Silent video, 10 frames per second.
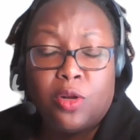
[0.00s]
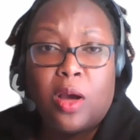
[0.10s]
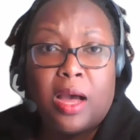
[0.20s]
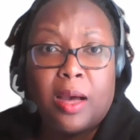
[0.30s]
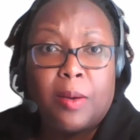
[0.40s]

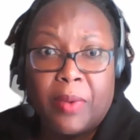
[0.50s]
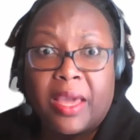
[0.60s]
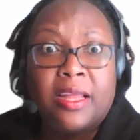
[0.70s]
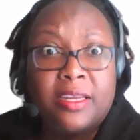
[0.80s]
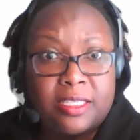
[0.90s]
a
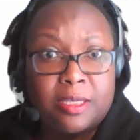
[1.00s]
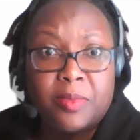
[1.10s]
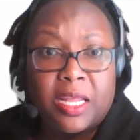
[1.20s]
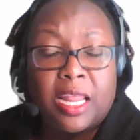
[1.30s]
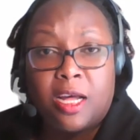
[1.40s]
mechanism
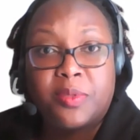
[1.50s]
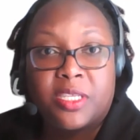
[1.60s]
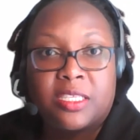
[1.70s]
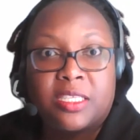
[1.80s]
that helps us